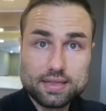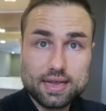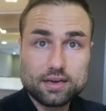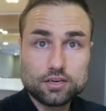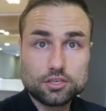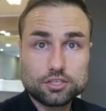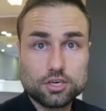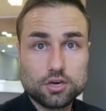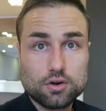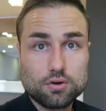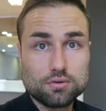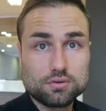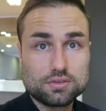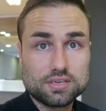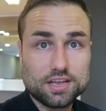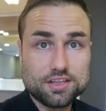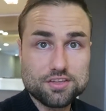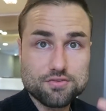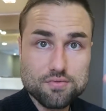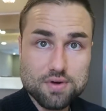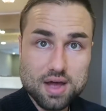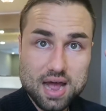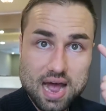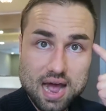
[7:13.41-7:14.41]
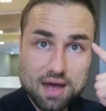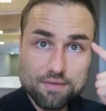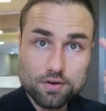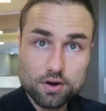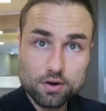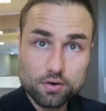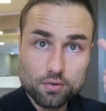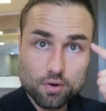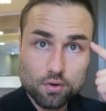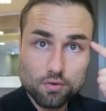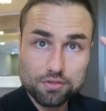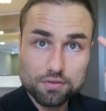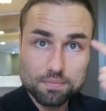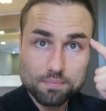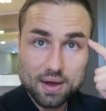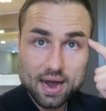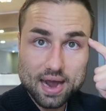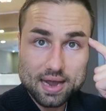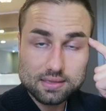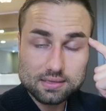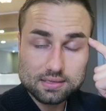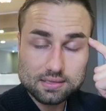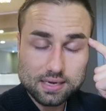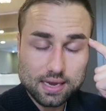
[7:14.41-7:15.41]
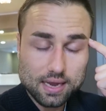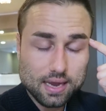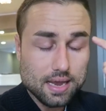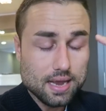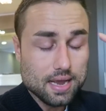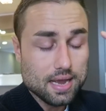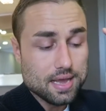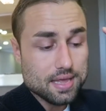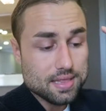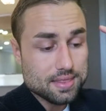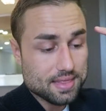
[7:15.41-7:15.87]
That shows that you have a growth mindset.